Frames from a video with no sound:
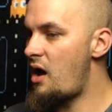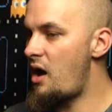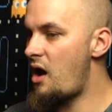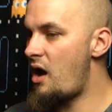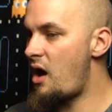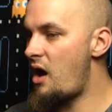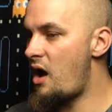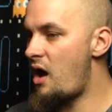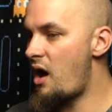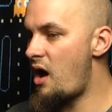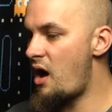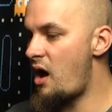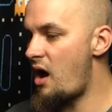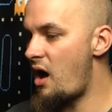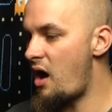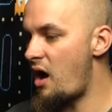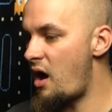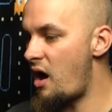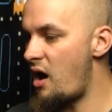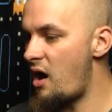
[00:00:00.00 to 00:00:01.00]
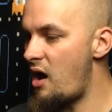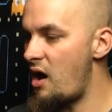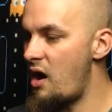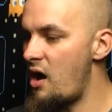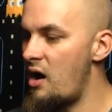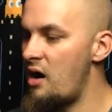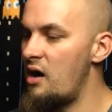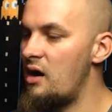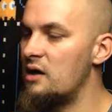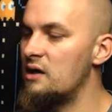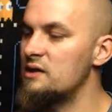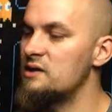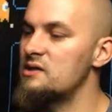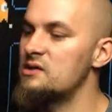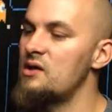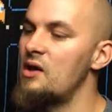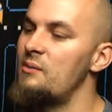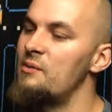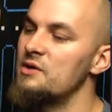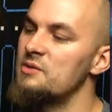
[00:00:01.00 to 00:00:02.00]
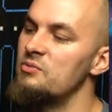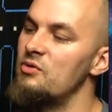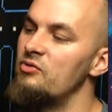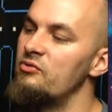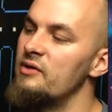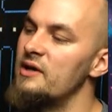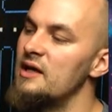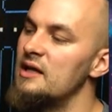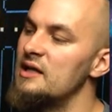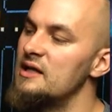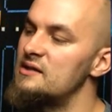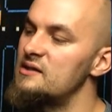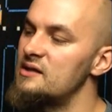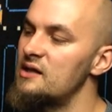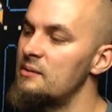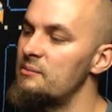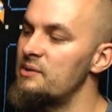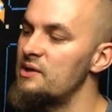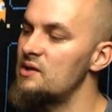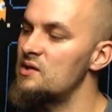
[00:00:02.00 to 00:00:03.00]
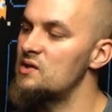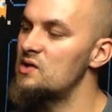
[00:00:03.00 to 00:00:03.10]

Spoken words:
Ah, so much more realistic, but it's